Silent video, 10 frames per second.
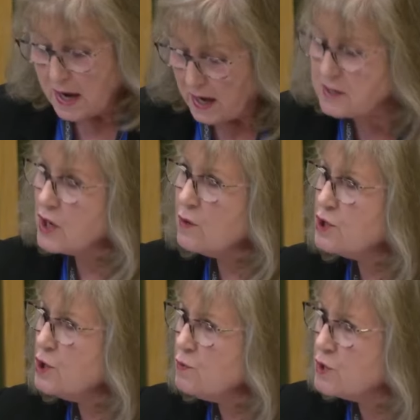And
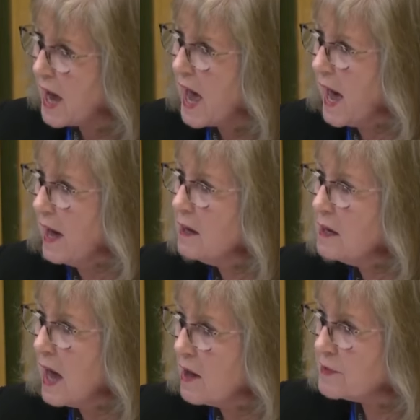don't you dare
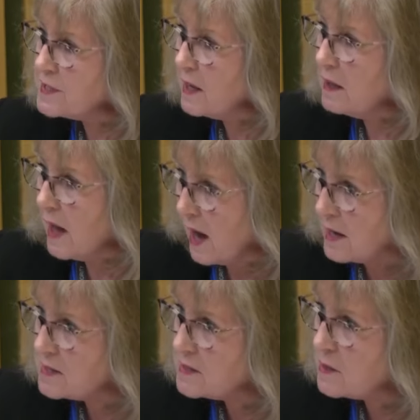ever tell
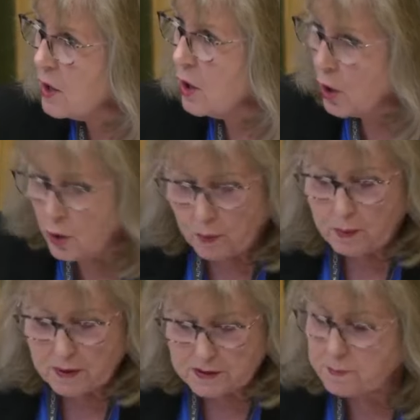us who we
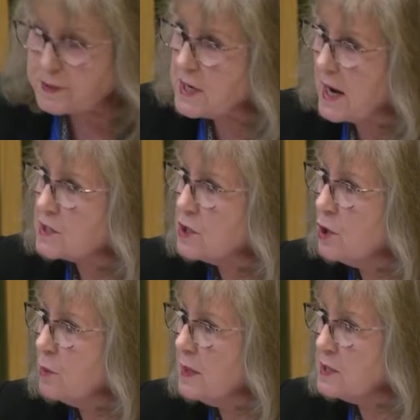want to protect and who we